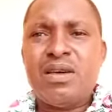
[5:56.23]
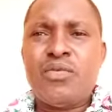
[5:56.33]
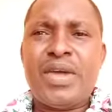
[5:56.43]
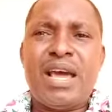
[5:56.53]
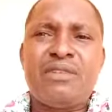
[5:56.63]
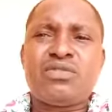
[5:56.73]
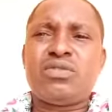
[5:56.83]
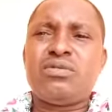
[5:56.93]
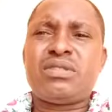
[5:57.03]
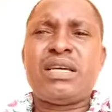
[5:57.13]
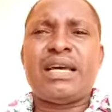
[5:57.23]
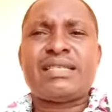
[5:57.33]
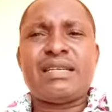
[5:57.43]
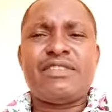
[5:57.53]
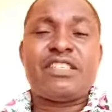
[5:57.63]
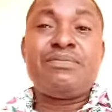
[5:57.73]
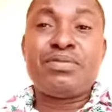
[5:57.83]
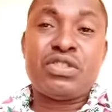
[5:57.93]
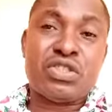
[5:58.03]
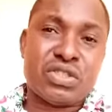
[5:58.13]
We have to tell ourselves the simple
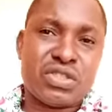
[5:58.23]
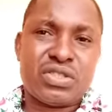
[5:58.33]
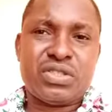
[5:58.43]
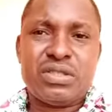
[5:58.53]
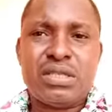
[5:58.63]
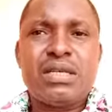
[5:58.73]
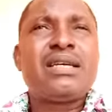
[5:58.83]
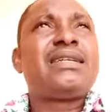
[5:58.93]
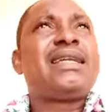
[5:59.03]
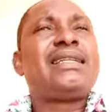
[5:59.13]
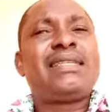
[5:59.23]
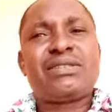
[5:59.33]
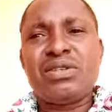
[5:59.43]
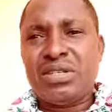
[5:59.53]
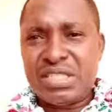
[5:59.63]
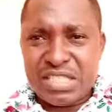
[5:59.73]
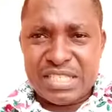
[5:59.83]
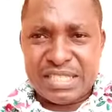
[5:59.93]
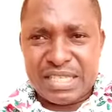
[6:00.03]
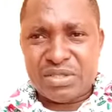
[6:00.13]
truth that technology
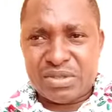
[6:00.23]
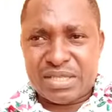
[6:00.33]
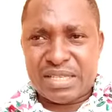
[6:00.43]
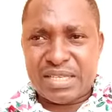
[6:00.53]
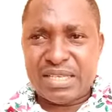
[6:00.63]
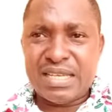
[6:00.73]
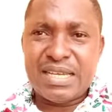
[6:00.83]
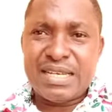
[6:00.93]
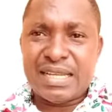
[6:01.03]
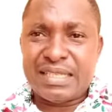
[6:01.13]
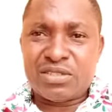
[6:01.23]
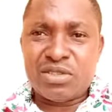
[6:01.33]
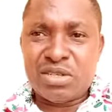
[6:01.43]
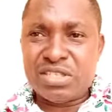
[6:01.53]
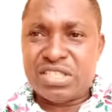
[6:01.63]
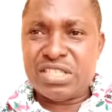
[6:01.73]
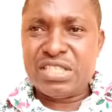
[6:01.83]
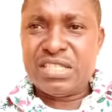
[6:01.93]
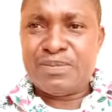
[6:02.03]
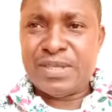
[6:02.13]
is here to stay, that technology
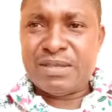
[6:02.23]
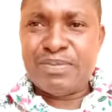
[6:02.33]
is busy